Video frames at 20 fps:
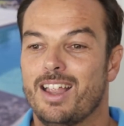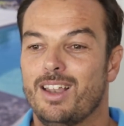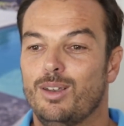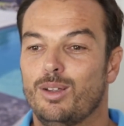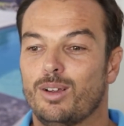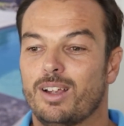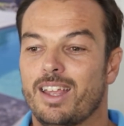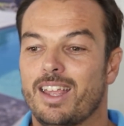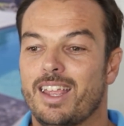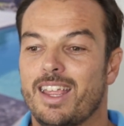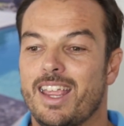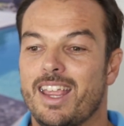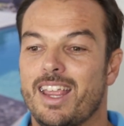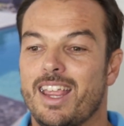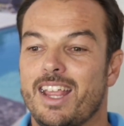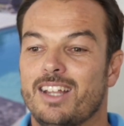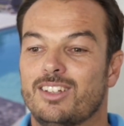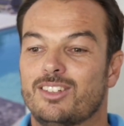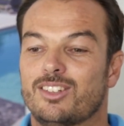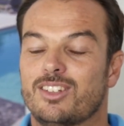Look,
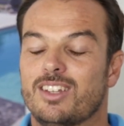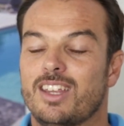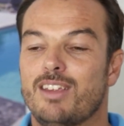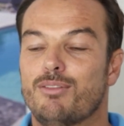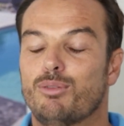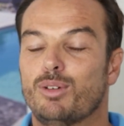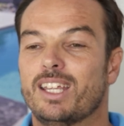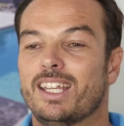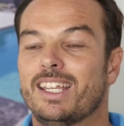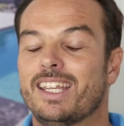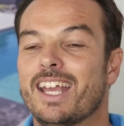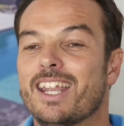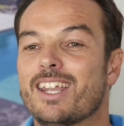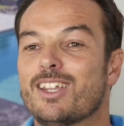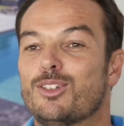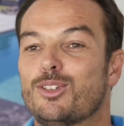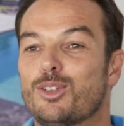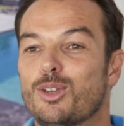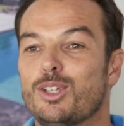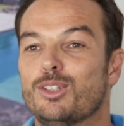if we can get a
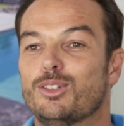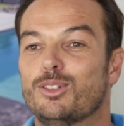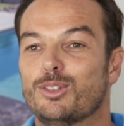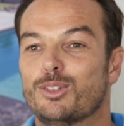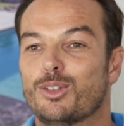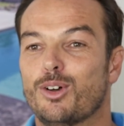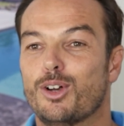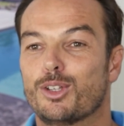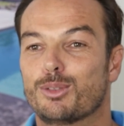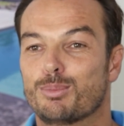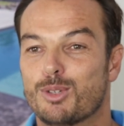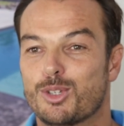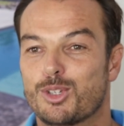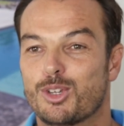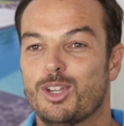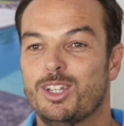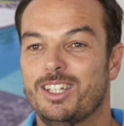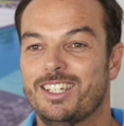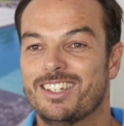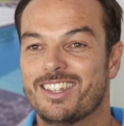decent sized
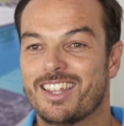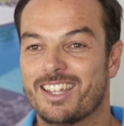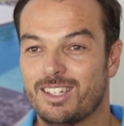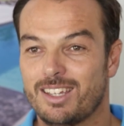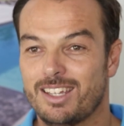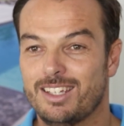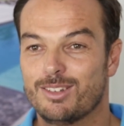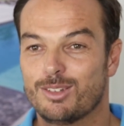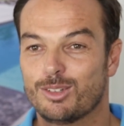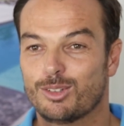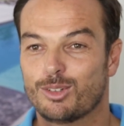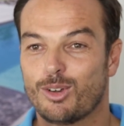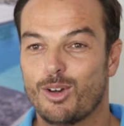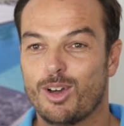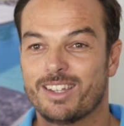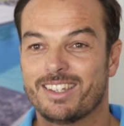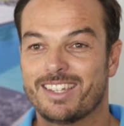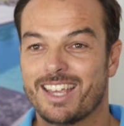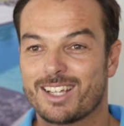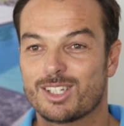machine into the
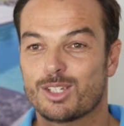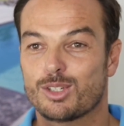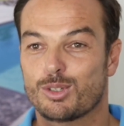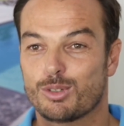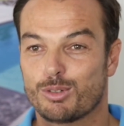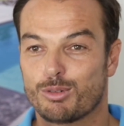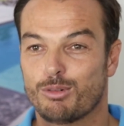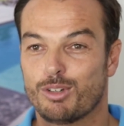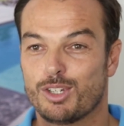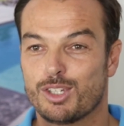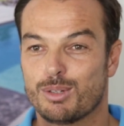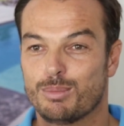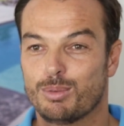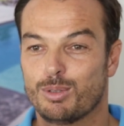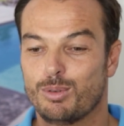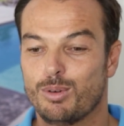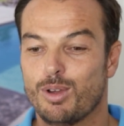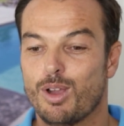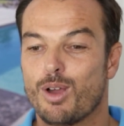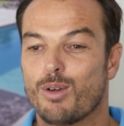site and the access is
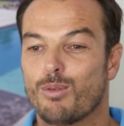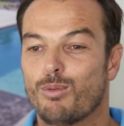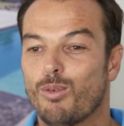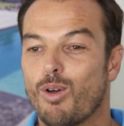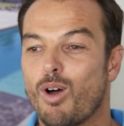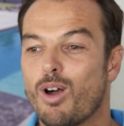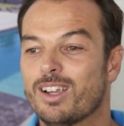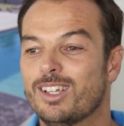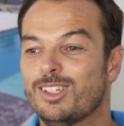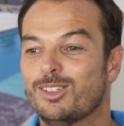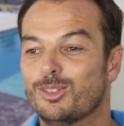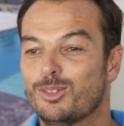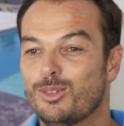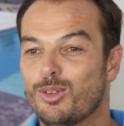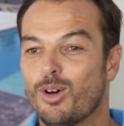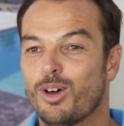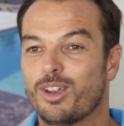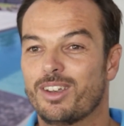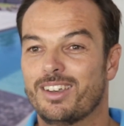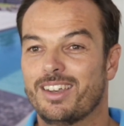reasonable, rock is
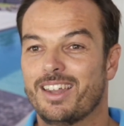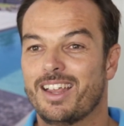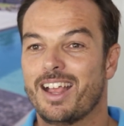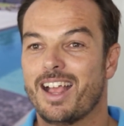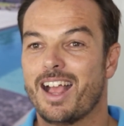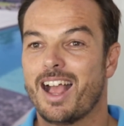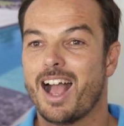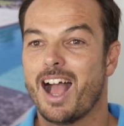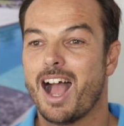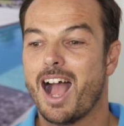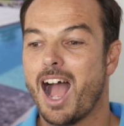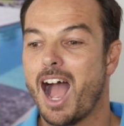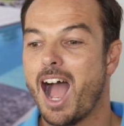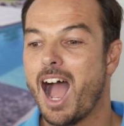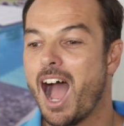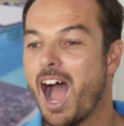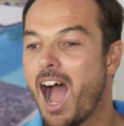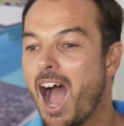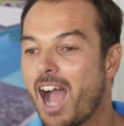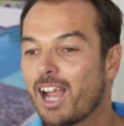not
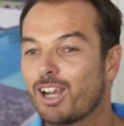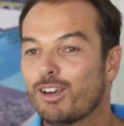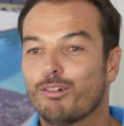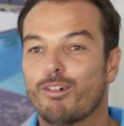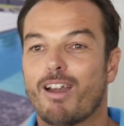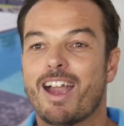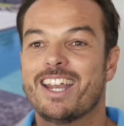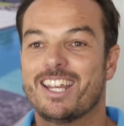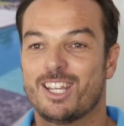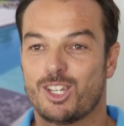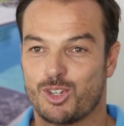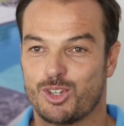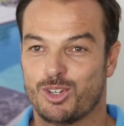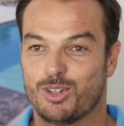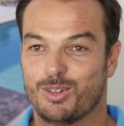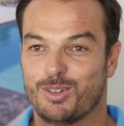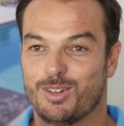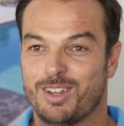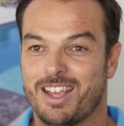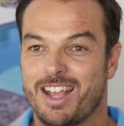a great
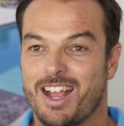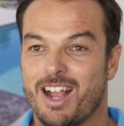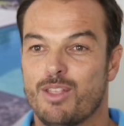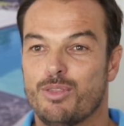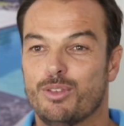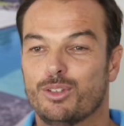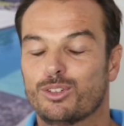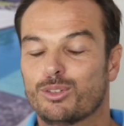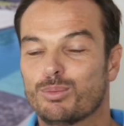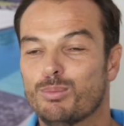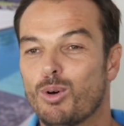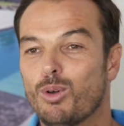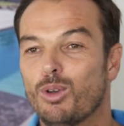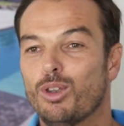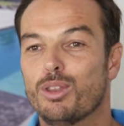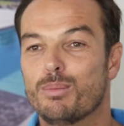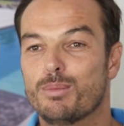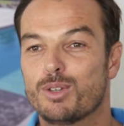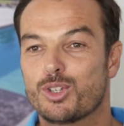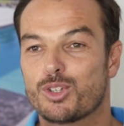issue. The
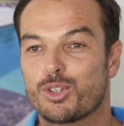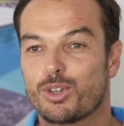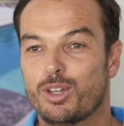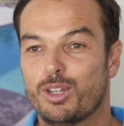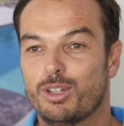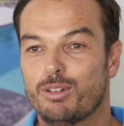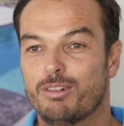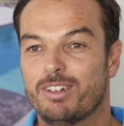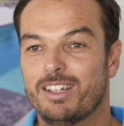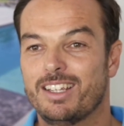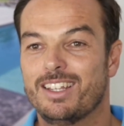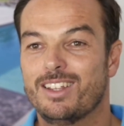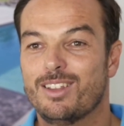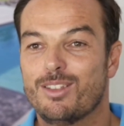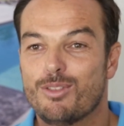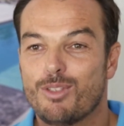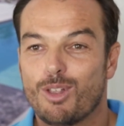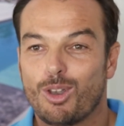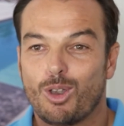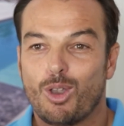smaller the machinery,
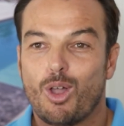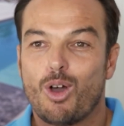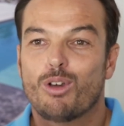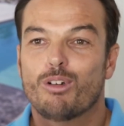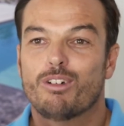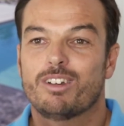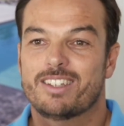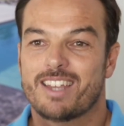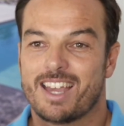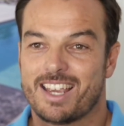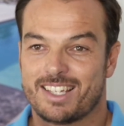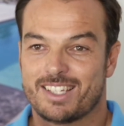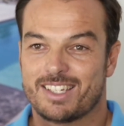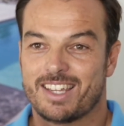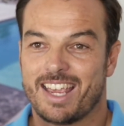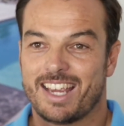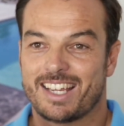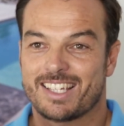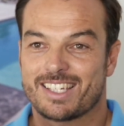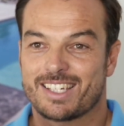the longer it takes
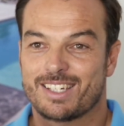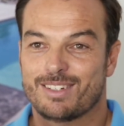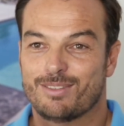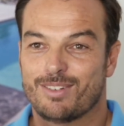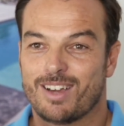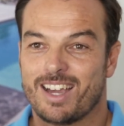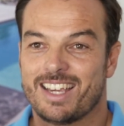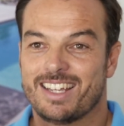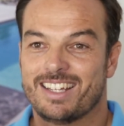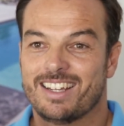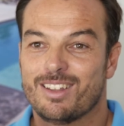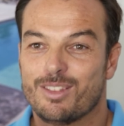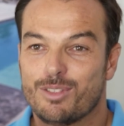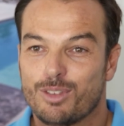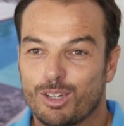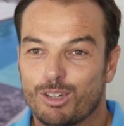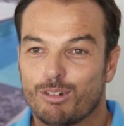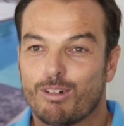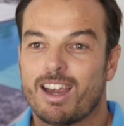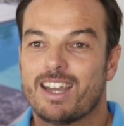to excavate,
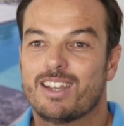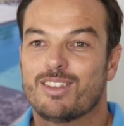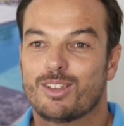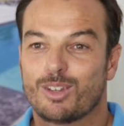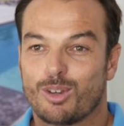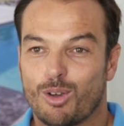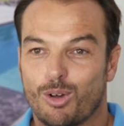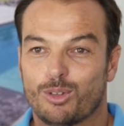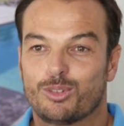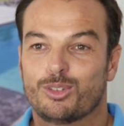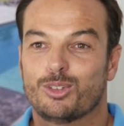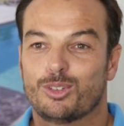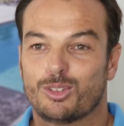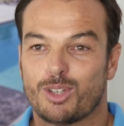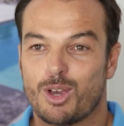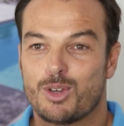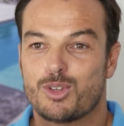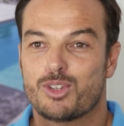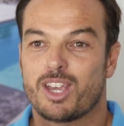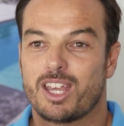the greater the costs
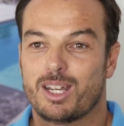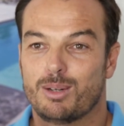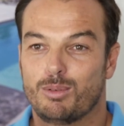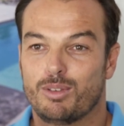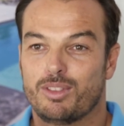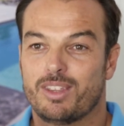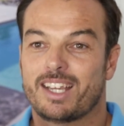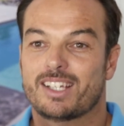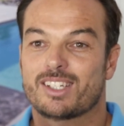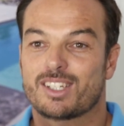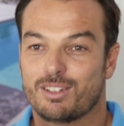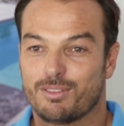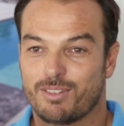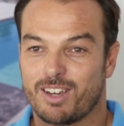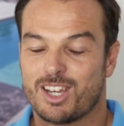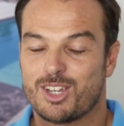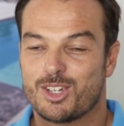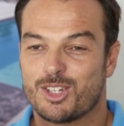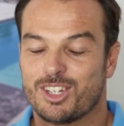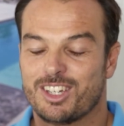associated with
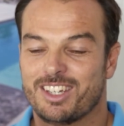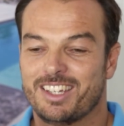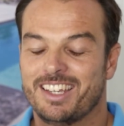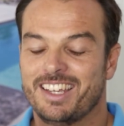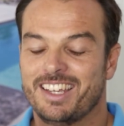excavation.